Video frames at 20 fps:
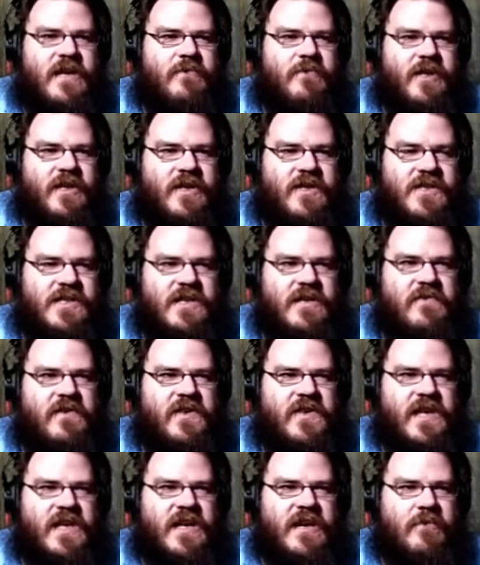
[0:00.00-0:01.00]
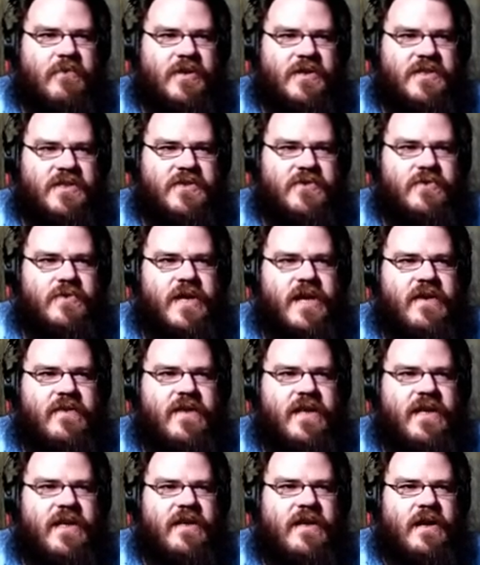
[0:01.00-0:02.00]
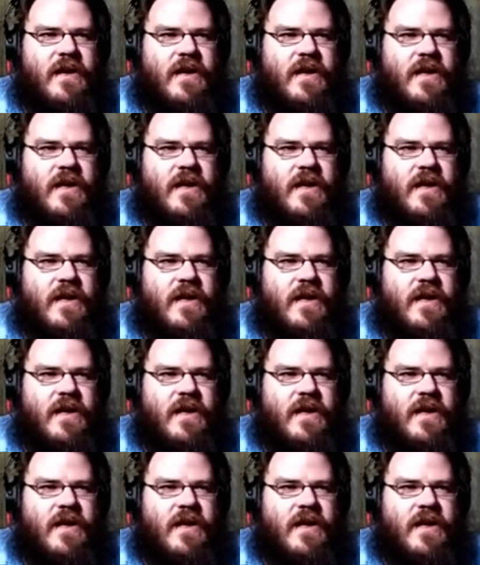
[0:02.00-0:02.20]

like you see I've got that number 2 down there.